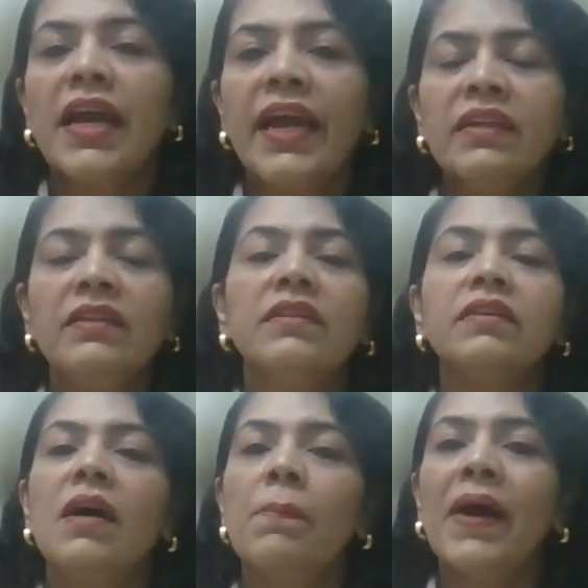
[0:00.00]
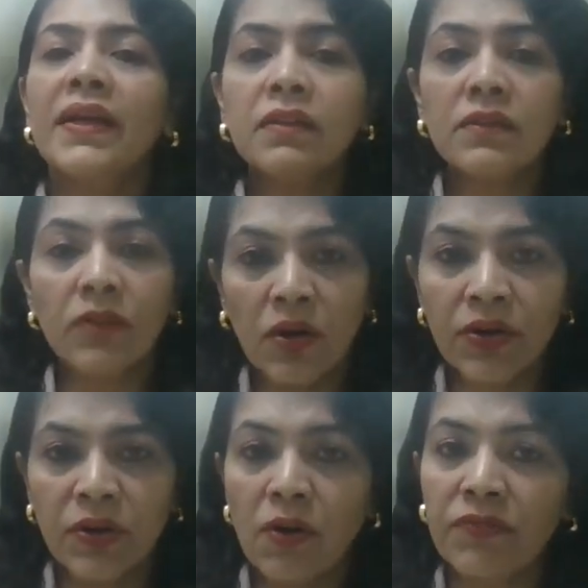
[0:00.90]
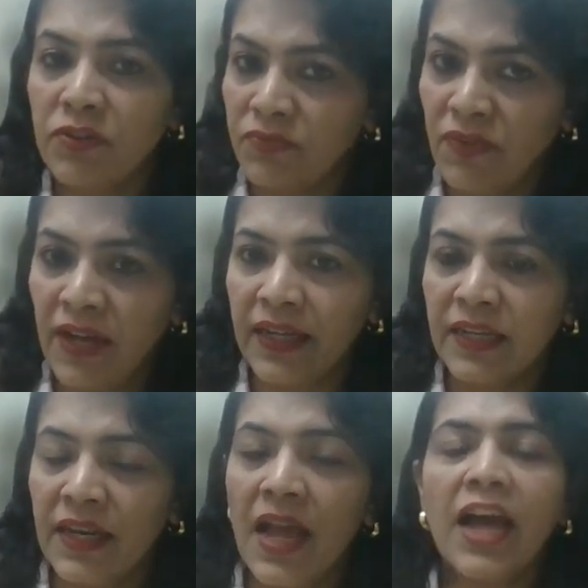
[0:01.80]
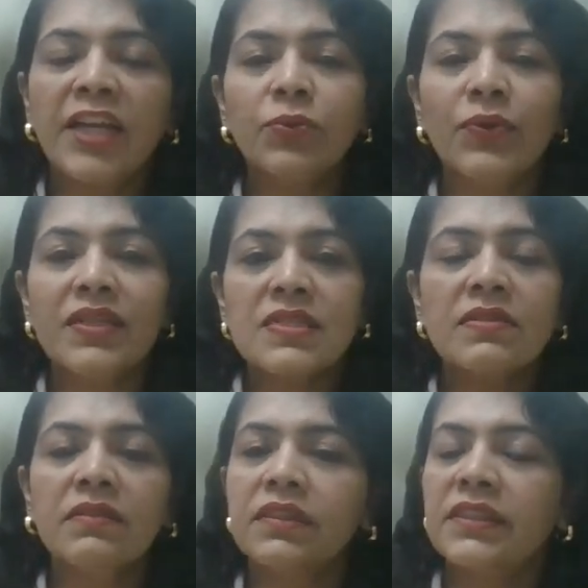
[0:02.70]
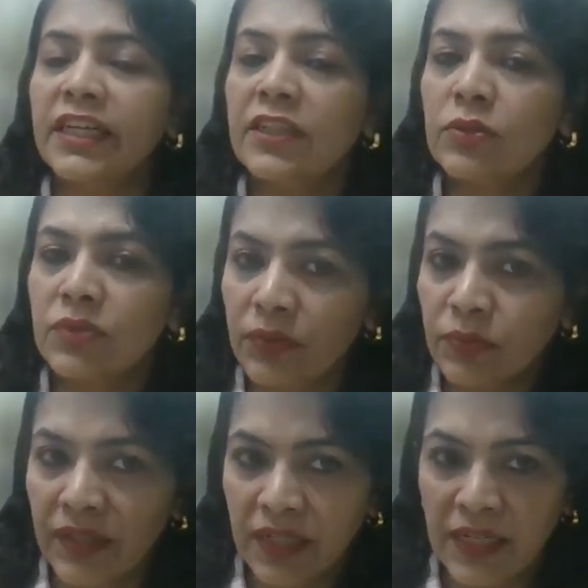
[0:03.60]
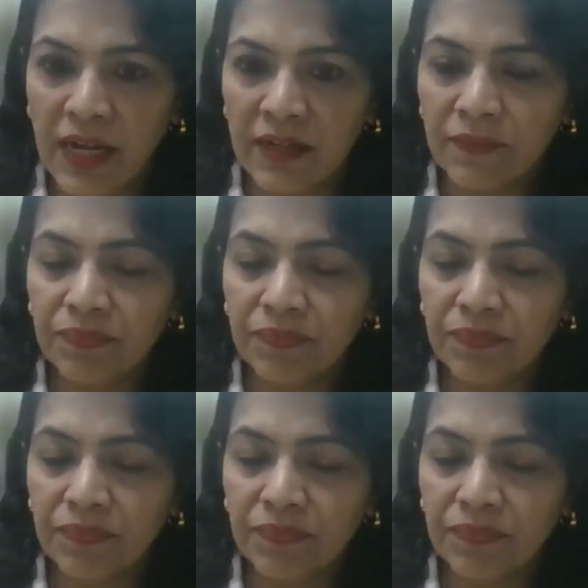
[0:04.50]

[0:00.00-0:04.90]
in the apical third of your file and you insert it into the root canal.